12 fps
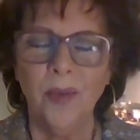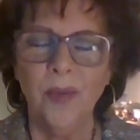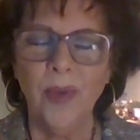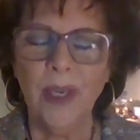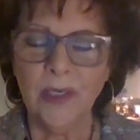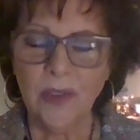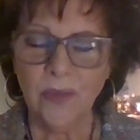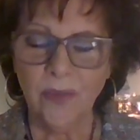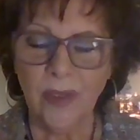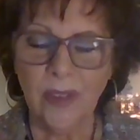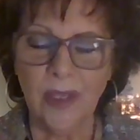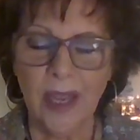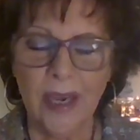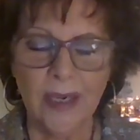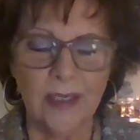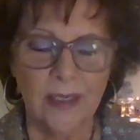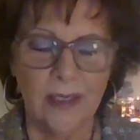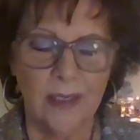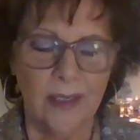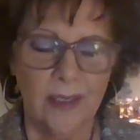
peaceful light,